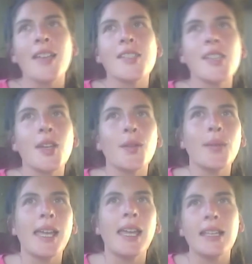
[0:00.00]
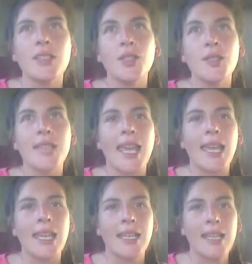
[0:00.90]
So we do
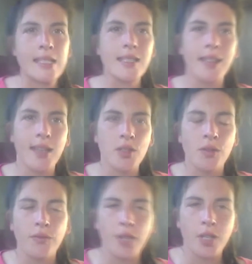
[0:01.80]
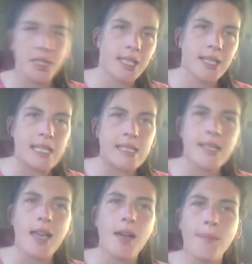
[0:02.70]
take in international volunteers.
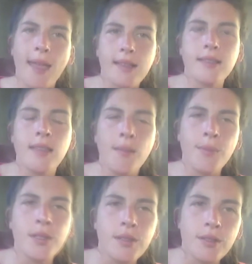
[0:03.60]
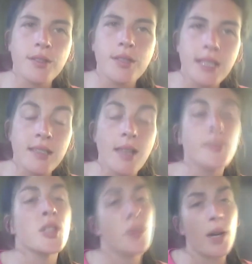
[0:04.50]
Our max numbers is up
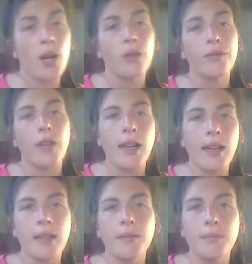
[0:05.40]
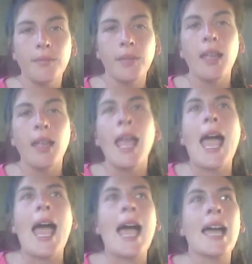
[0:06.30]
to 12. Um,
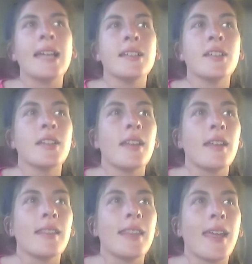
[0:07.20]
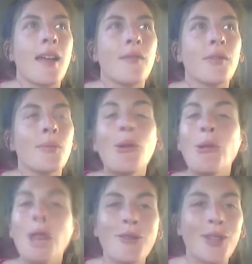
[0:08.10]
and they come from
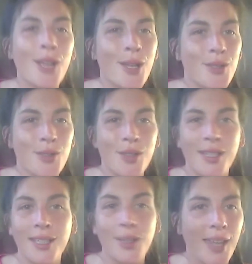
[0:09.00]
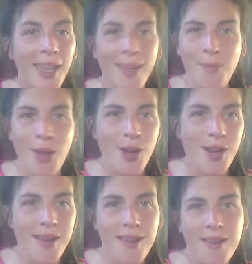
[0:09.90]
all over the country UK,
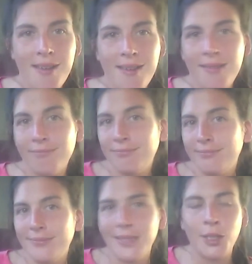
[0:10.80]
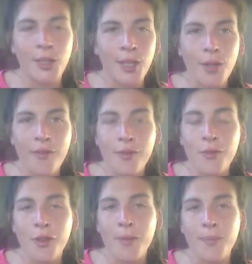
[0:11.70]
America, you know, a lot
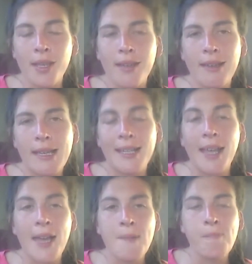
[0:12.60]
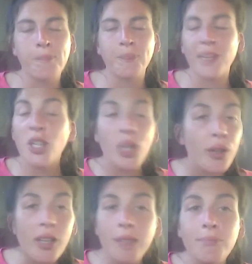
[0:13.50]
from the um,
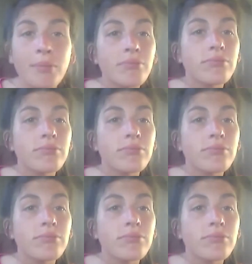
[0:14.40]
Europe,